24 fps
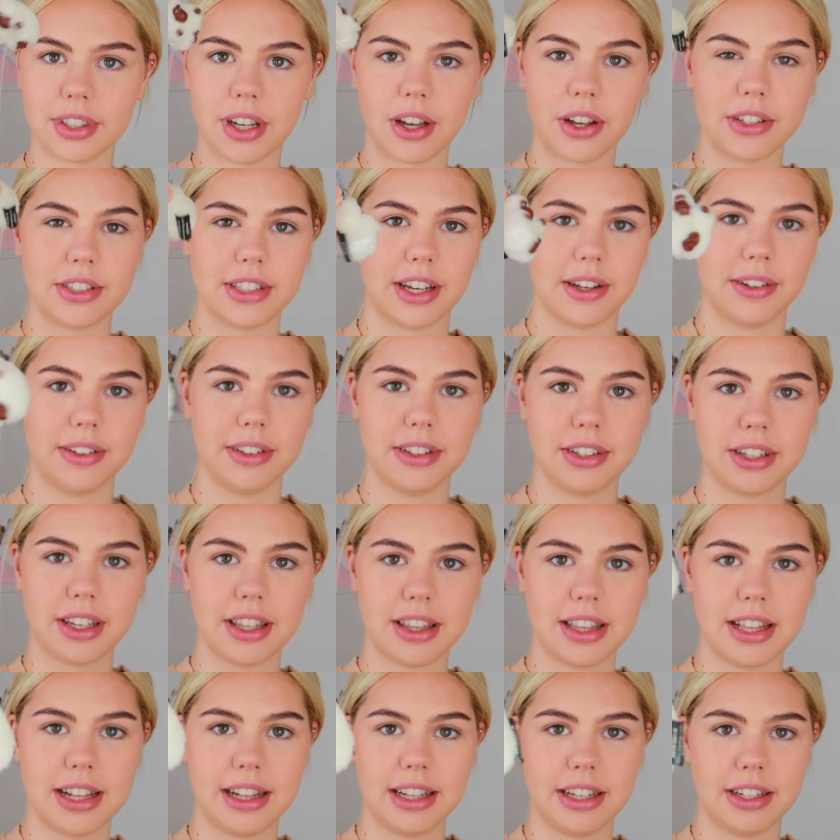Also, look
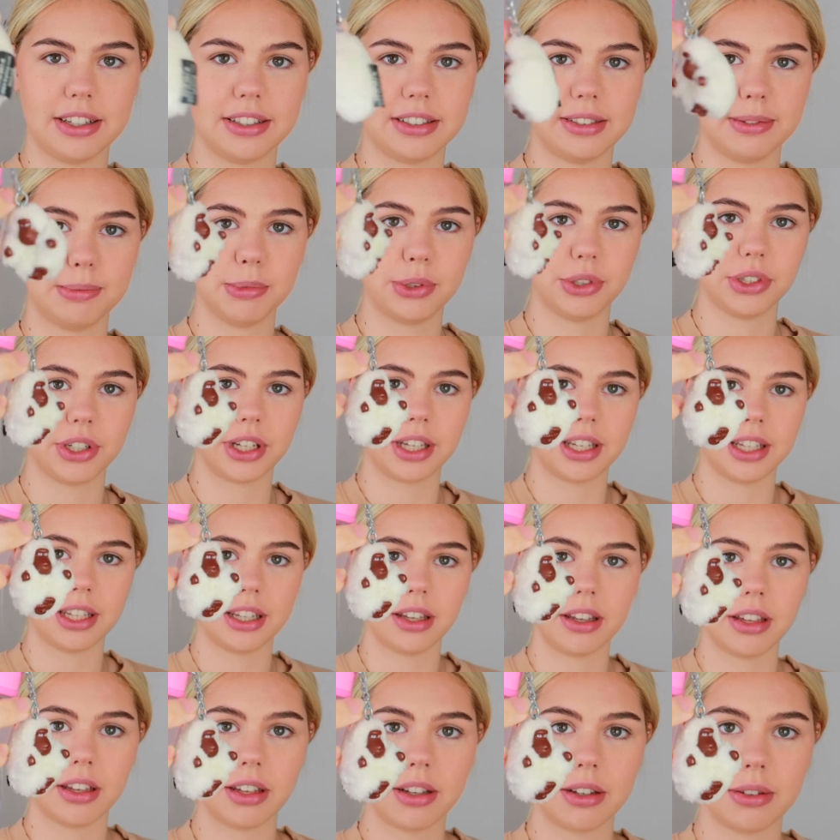at the little
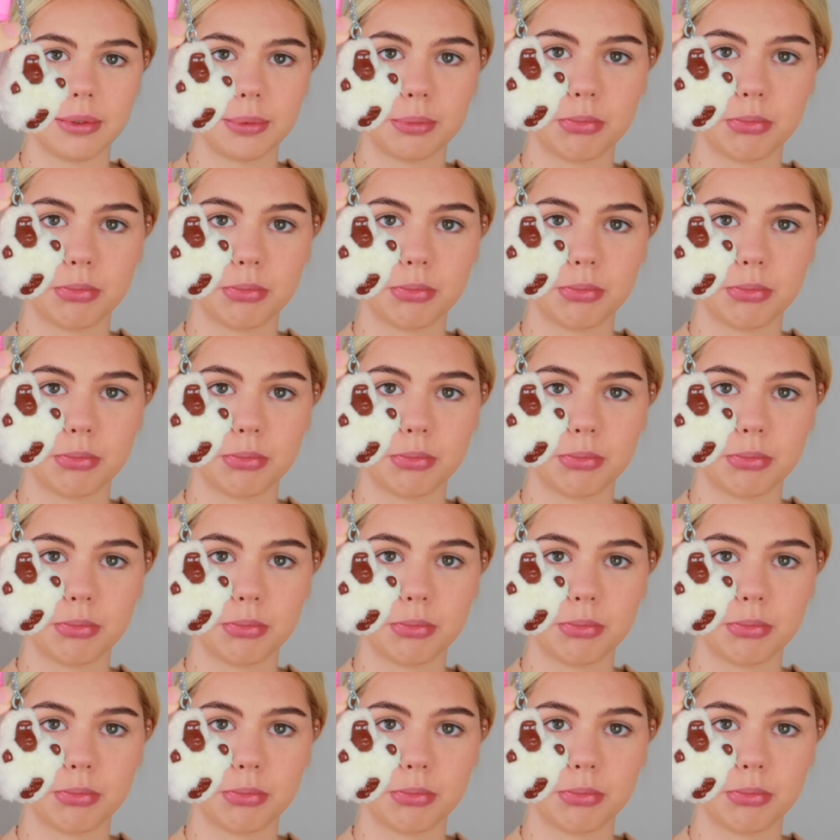monkey.